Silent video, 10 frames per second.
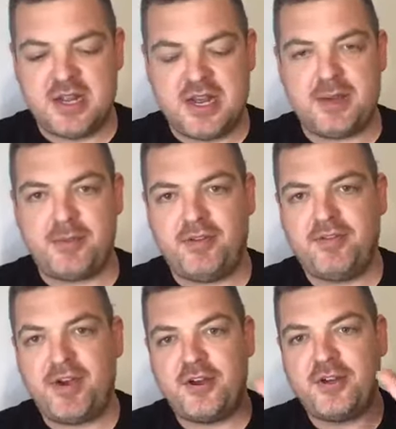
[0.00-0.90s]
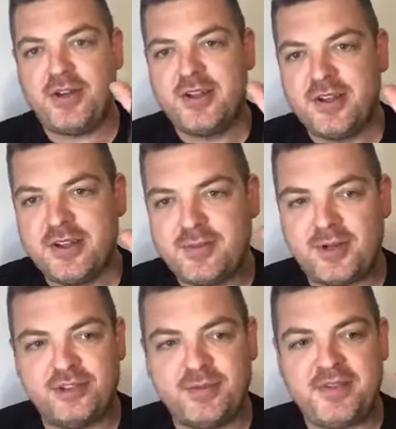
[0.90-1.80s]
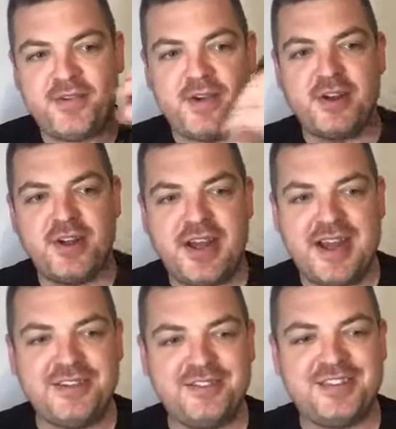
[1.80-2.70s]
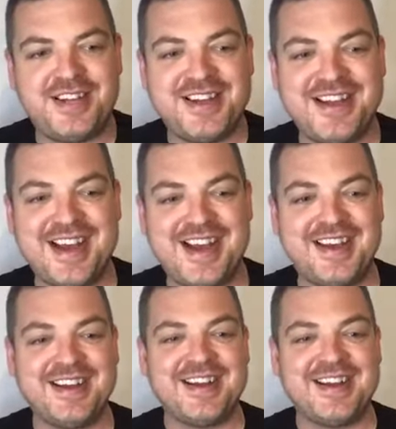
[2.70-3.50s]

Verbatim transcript: My phone, my spare phone, has my